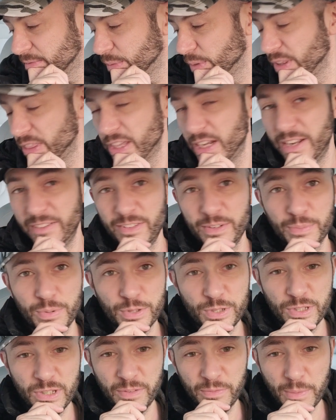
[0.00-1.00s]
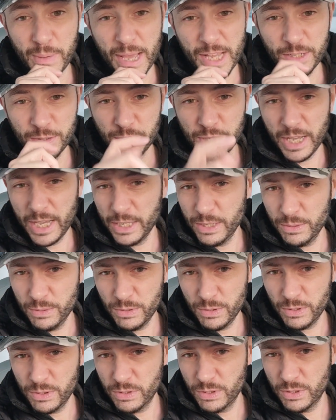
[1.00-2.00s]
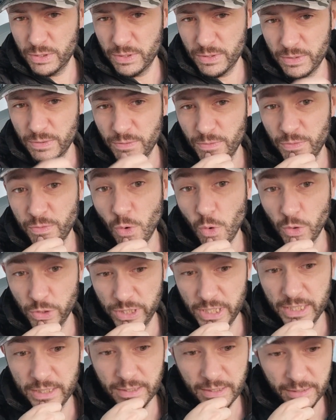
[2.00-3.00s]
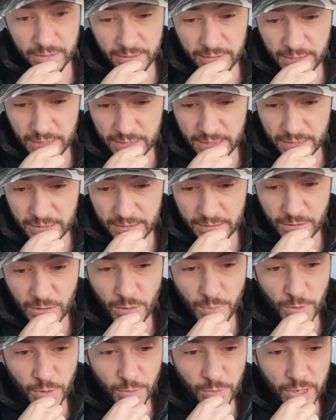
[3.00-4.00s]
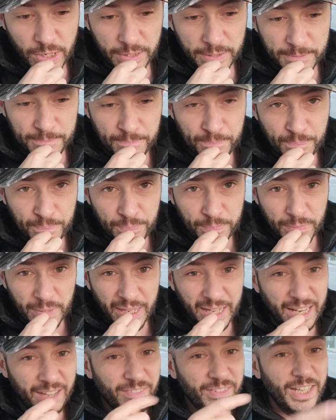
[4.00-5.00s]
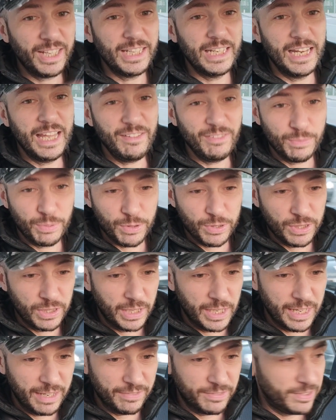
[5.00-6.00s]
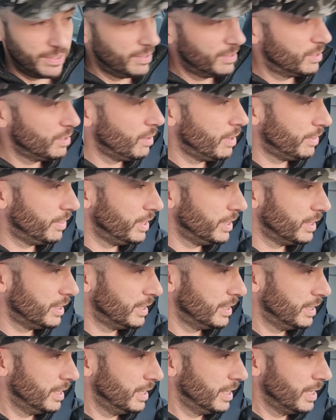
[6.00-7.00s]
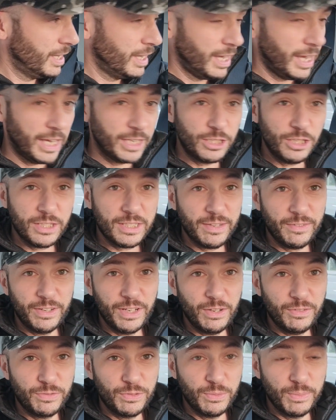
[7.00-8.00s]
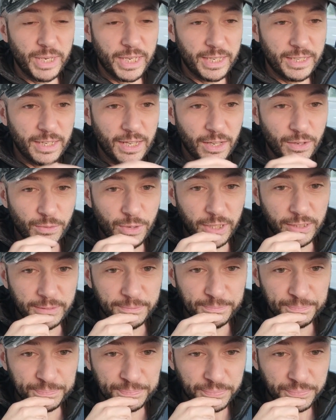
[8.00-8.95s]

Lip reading: with 11% of the battery. I used 14 on this normal run. I've got 11% left, so I think I just have enough to make another run.